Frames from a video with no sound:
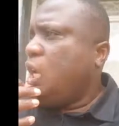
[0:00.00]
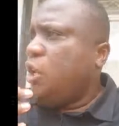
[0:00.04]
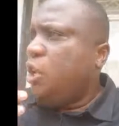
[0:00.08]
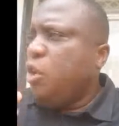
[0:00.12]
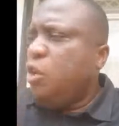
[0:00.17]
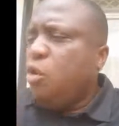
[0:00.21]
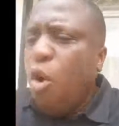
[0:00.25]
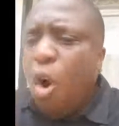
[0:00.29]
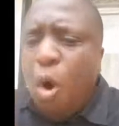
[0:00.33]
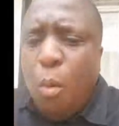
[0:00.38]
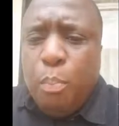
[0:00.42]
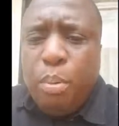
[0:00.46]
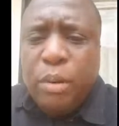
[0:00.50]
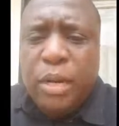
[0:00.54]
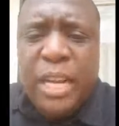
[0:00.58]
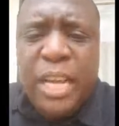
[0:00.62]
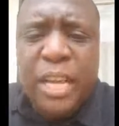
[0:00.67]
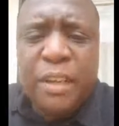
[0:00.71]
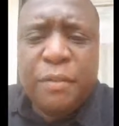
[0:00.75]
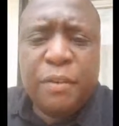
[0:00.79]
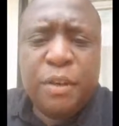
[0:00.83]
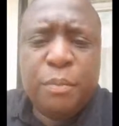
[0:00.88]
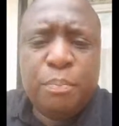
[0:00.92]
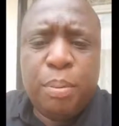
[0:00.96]
You won't
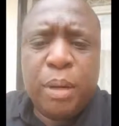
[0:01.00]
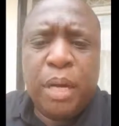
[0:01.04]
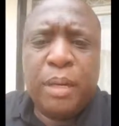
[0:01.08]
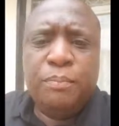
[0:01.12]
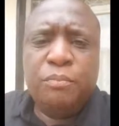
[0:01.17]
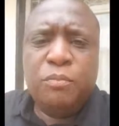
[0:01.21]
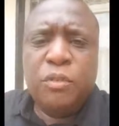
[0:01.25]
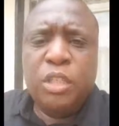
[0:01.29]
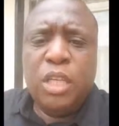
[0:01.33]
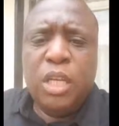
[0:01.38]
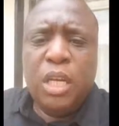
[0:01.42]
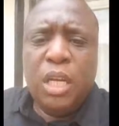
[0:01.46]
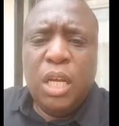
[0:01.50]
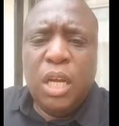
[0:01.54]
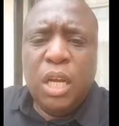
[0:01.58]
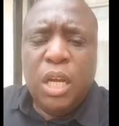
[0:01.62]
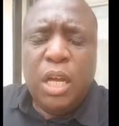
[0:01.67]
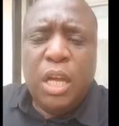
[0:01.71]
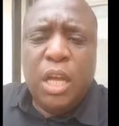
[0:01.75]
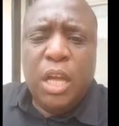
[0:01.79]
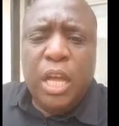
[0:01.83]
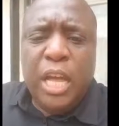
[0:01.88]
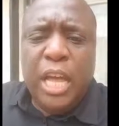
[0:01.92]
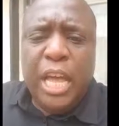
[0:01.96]
believe it, but
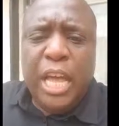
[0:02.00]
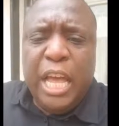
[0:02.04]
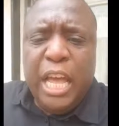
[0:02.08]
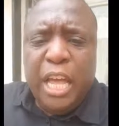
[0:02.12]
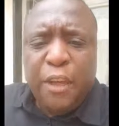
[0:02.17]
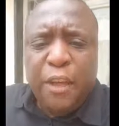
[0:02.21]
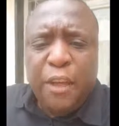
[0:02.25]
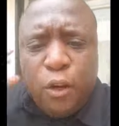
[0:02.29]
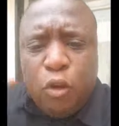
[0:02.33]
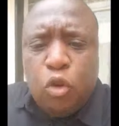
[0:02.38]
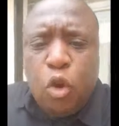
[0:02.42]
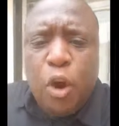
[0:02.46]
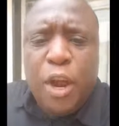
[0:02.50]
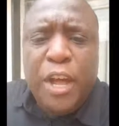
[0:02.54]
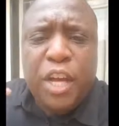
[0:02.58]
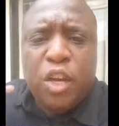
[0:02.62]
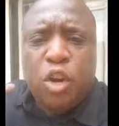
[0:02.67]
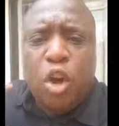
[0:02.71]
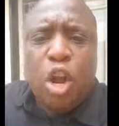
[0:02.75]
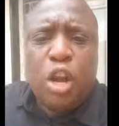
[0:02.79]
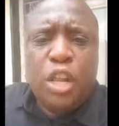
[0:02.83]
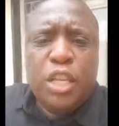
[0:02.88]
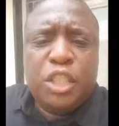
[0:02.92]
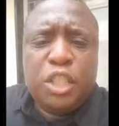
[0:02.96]
if you're growing
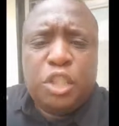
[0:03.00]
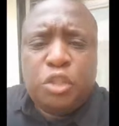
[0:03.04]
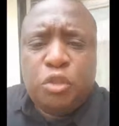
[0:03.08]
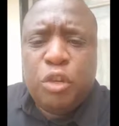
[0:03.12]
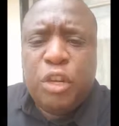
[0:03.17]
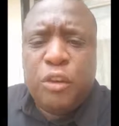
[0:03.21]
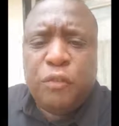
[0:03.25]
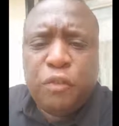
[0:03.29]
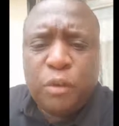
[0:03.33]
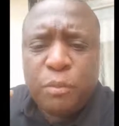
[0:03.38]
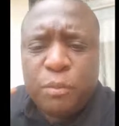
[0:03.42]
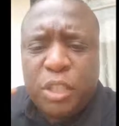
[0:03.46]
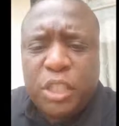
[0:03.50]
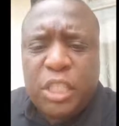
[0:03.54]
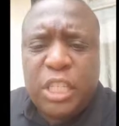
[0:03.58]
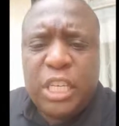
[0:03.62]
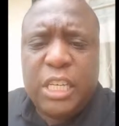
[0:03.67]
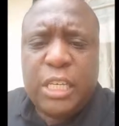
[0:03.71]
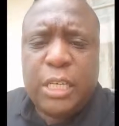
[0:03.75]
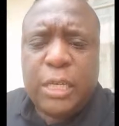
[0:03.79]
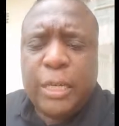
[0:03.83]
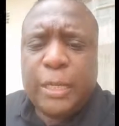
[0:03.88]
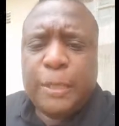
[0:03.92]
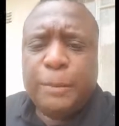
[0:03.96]
an orange tree from
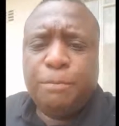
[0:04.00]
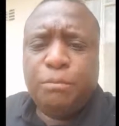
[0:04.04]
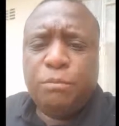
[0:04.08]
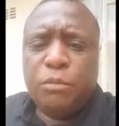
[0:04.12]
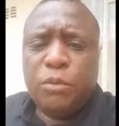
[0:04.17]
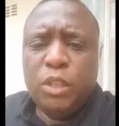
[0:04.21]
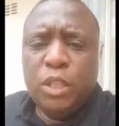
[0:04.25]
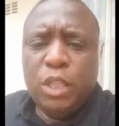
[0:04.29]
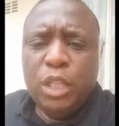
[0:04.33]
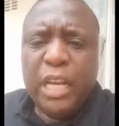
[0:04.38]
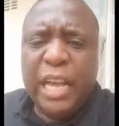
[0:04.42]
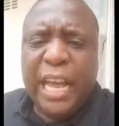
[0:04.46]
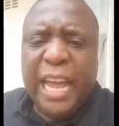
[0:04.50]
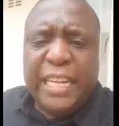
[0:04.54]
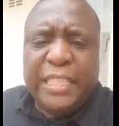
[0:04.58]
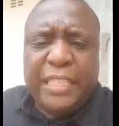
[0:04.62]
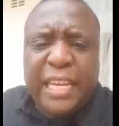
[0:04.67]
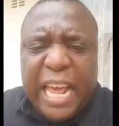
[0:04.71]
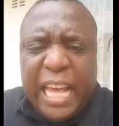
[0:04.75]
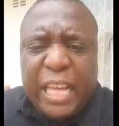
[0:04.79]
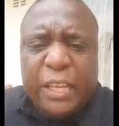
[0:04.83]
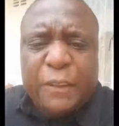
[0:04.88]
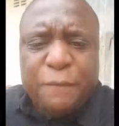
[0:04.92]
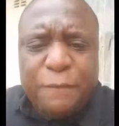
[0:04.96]
seedling, it
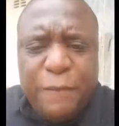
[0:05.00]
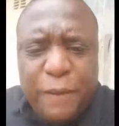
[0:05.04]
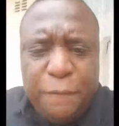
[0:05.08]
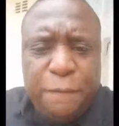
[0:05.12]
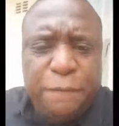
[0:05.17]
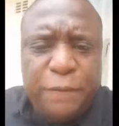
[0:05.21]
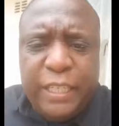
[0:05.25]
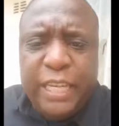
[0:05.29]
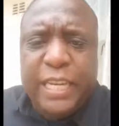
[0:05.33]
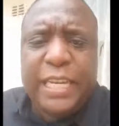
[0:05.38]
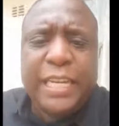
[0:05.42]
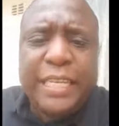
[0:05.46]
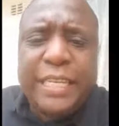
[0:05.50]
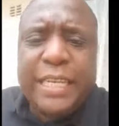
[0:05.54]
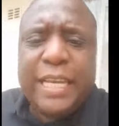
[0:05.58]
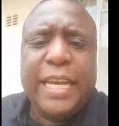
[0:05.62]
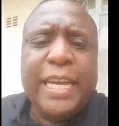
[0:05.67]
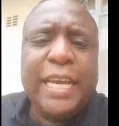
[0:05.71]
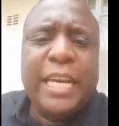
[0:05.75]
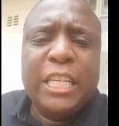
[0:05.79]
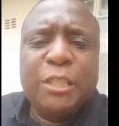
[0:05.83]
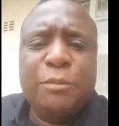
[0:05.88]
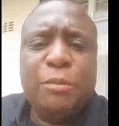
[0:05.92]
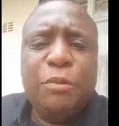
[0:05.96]
takes 15
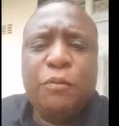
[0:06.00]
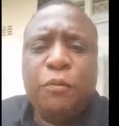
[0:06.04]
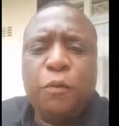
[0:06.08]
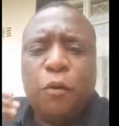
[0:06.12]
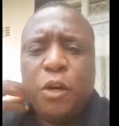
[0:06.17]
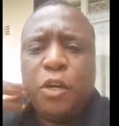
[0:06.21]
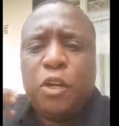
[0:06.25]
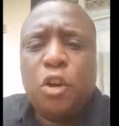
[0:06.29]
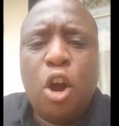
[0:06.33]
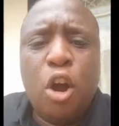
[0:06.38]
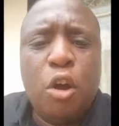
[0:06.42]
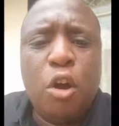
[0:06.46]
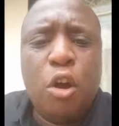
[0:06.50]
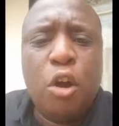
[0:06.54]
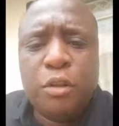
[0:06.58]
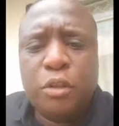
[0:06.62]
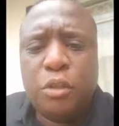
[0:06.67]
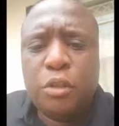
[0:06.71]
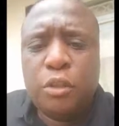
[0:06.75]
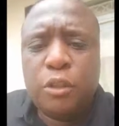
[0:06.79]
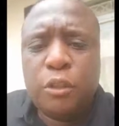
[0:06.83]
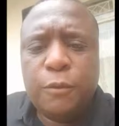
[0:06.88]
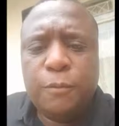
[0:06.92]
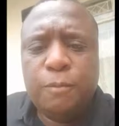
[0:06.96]
years before an
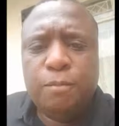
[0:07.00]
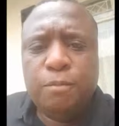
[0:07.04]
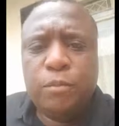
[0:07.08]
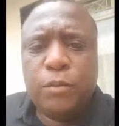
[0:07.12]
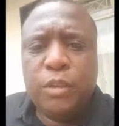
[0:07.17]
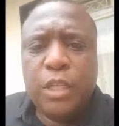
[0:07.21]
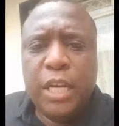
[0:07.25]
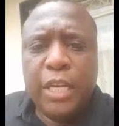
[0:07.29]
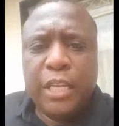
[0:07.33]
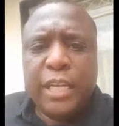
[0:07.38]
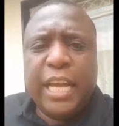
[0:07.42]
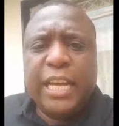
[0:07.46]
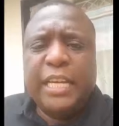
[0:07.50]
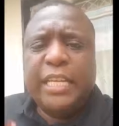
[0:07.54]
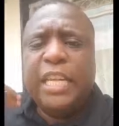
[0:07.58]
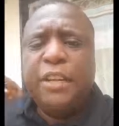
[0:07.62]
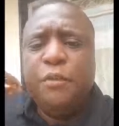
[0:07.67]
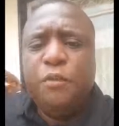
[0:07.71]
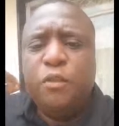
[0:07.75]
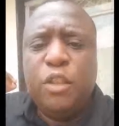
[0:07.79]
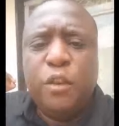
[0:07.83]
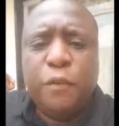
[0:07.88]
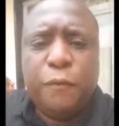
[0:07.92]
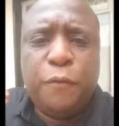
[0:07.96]
orange can
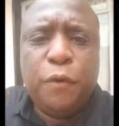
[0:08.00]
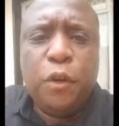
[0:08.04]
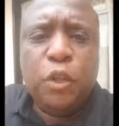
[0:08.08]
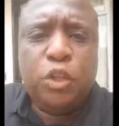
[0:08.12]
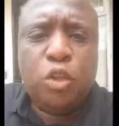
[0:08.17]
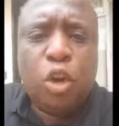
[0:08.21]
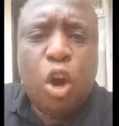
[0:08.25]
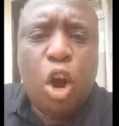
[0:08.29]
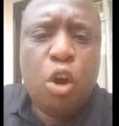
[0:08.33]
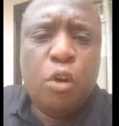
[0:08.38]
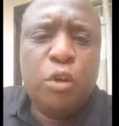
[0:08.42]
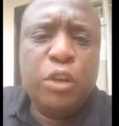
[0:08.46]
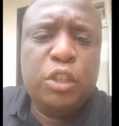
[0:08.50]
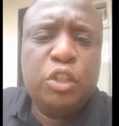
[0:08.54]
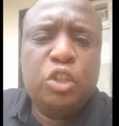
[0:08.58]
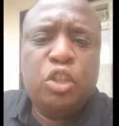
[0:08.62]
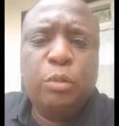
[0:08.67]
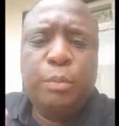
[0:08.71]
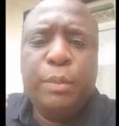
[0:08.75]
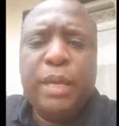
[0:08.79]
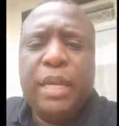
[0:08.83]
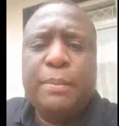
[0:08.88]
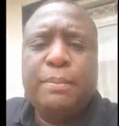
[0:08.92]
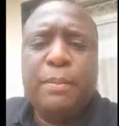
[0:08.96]
give you the first orange
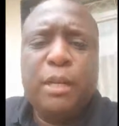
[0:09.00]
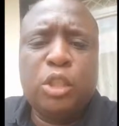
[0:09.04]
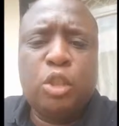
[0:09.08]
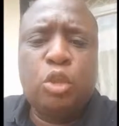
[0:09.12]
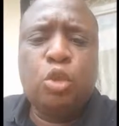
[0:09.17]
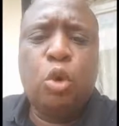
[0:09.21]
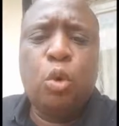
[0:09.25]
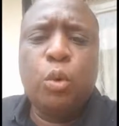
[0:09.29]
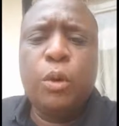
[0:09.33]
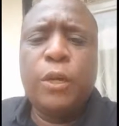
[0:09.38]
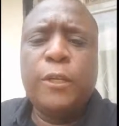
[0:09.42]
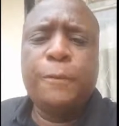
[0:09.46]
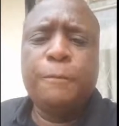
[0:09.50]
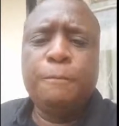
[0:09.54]
to make mazo.